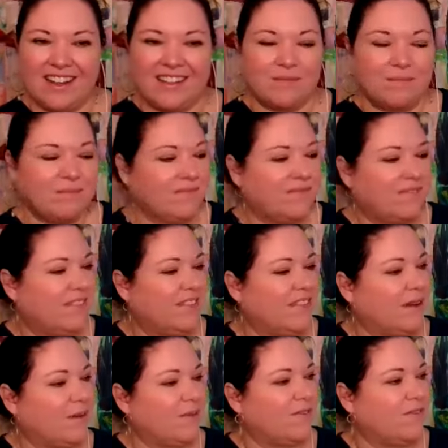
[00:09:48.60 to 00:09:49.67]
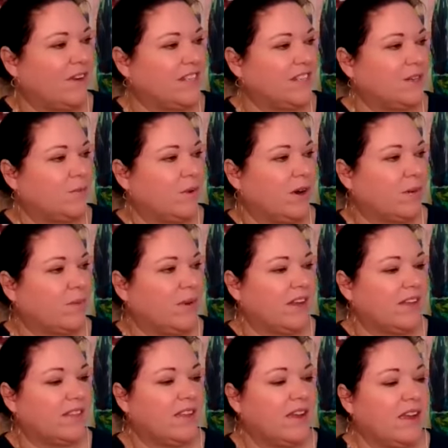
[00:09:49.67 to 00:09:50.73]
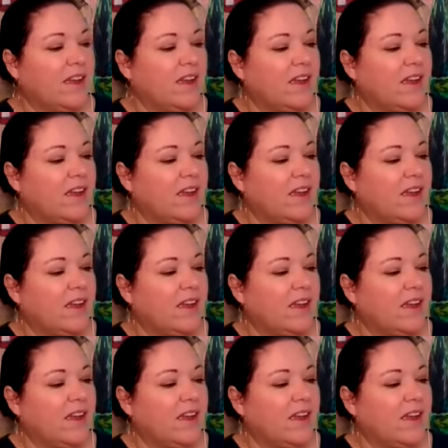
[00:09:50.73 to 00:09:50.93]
that were fun to work with.